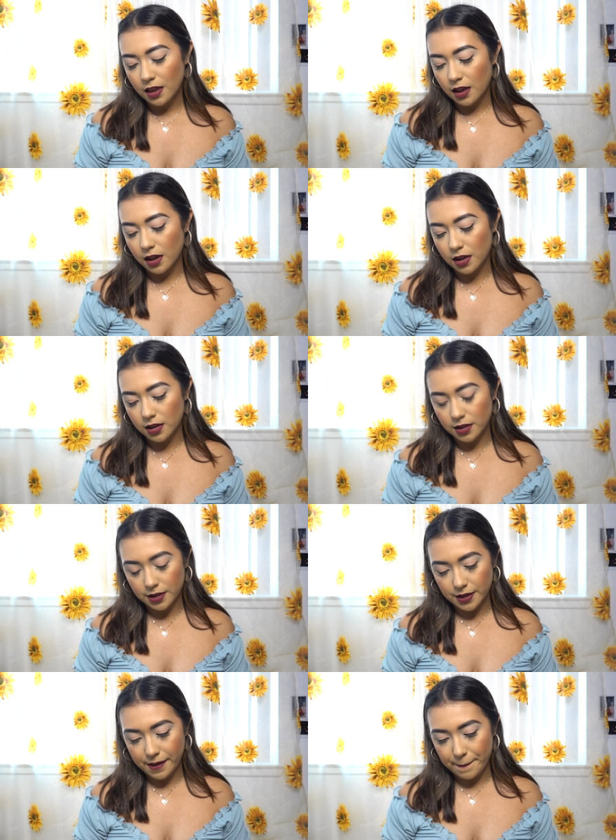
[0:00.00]

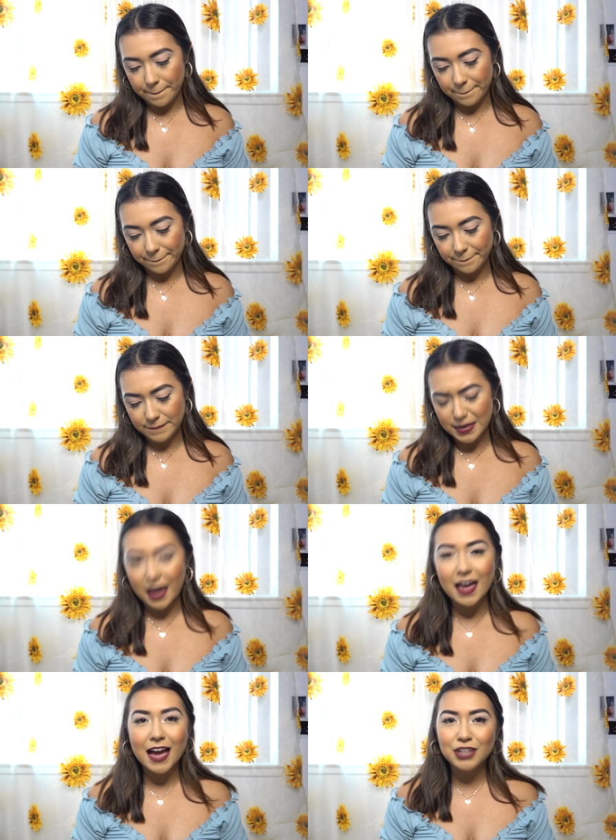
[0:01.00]
Yeah,
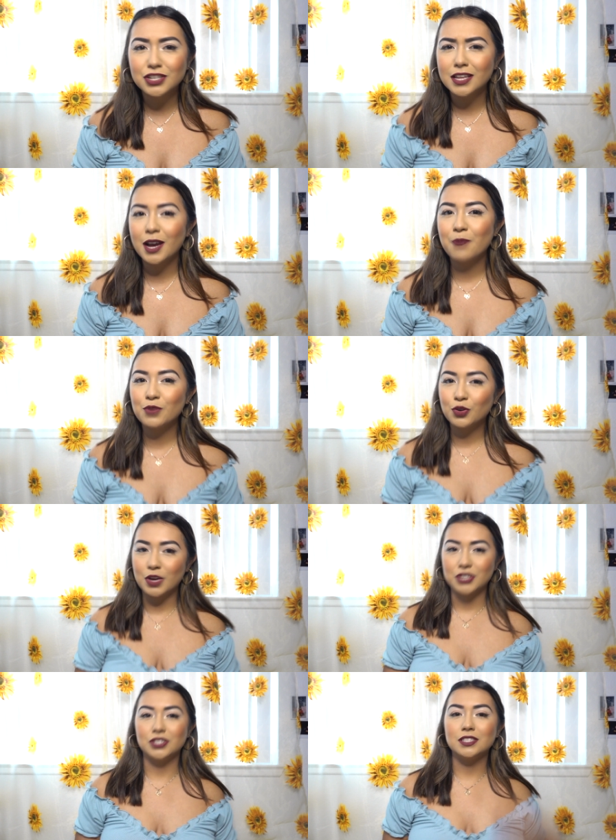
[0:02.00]
I actually got more
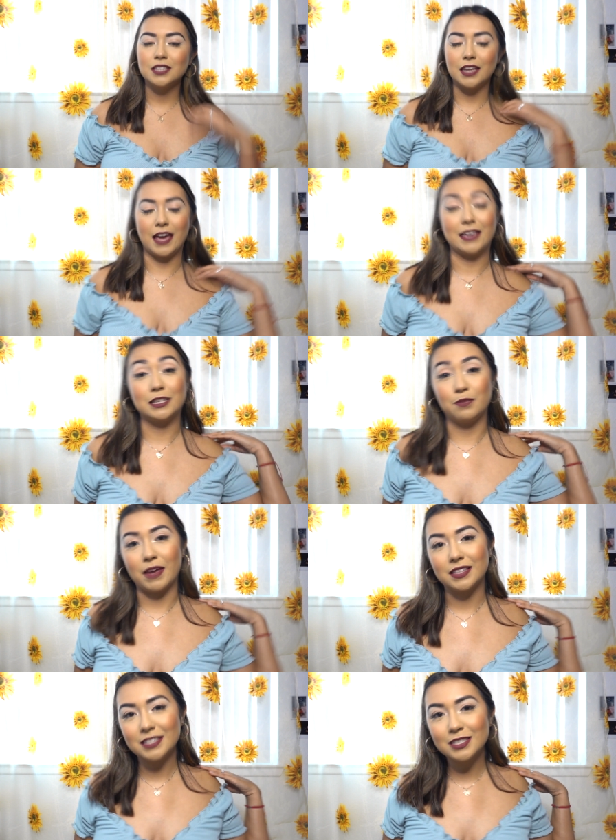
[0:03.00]
questions than I
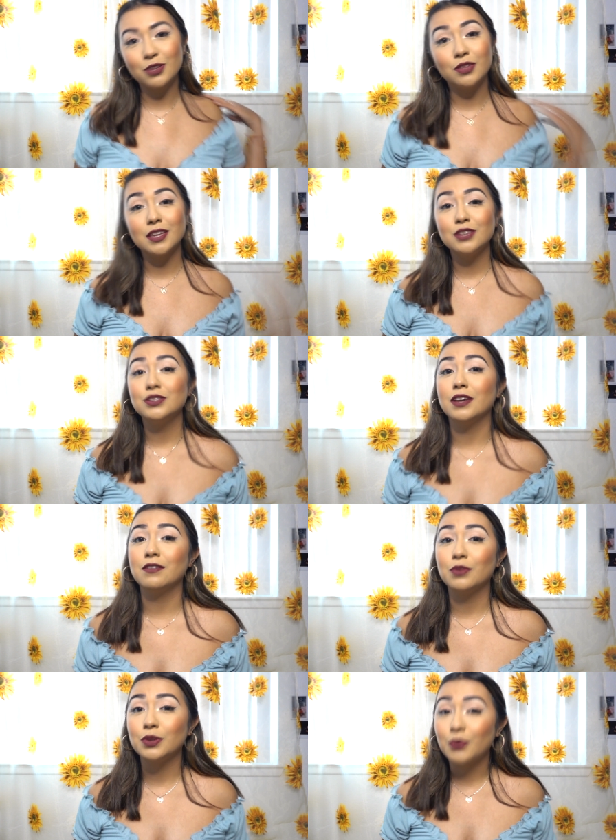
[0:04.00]
expected, so thank you to
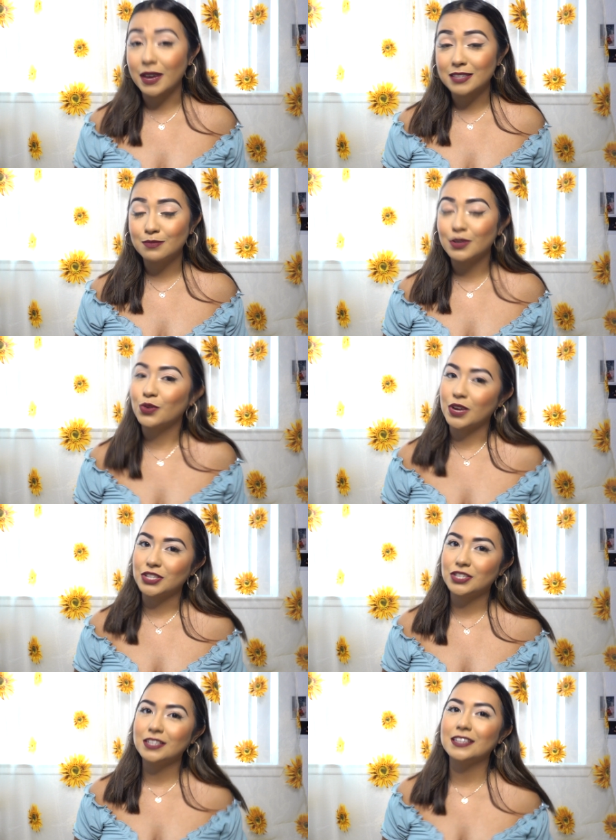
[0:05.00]
everyone who asked me a
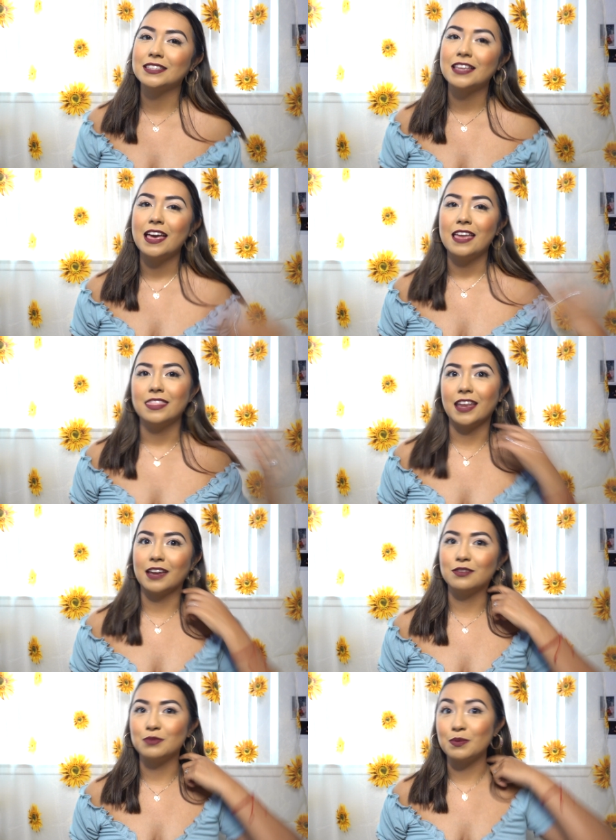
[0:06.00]
question because that
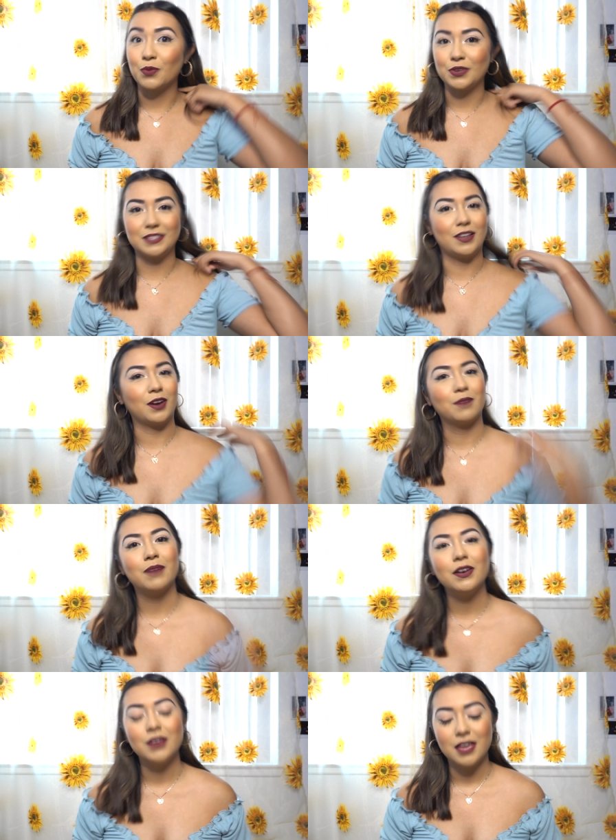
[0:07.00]
gives me more to talk
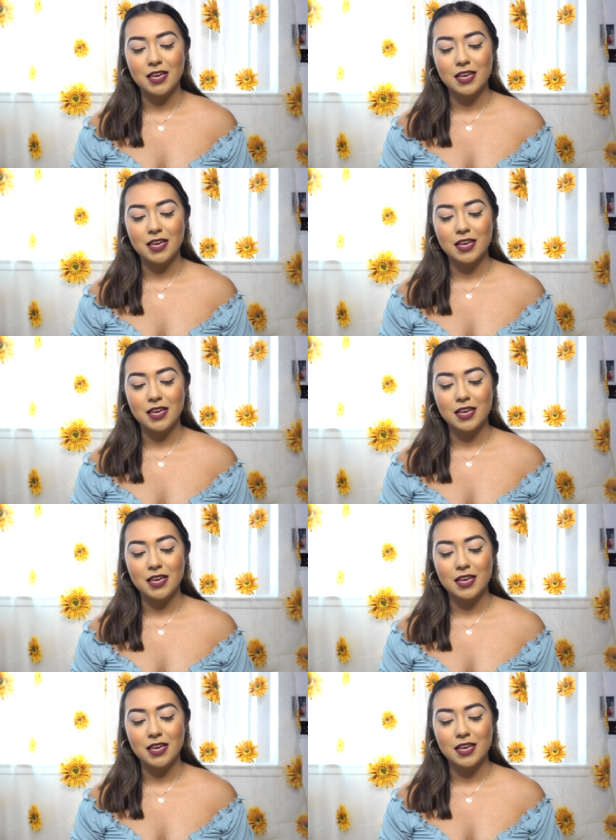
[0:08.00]
about.